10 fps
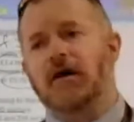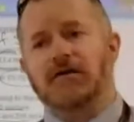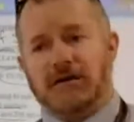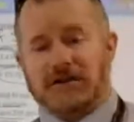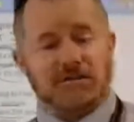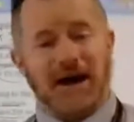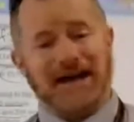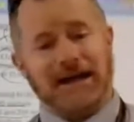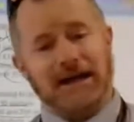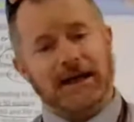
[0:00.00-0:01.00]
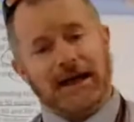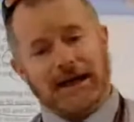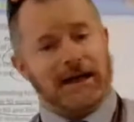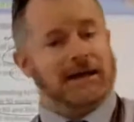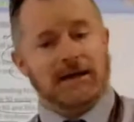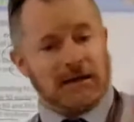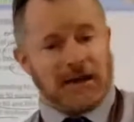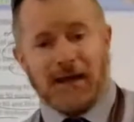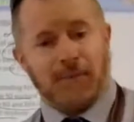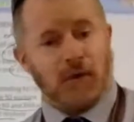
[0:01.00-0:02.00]
its money in
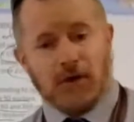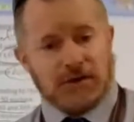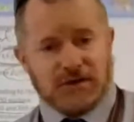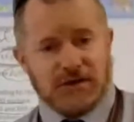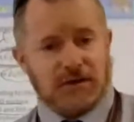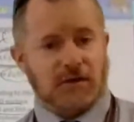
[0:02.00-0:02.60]
capital goods,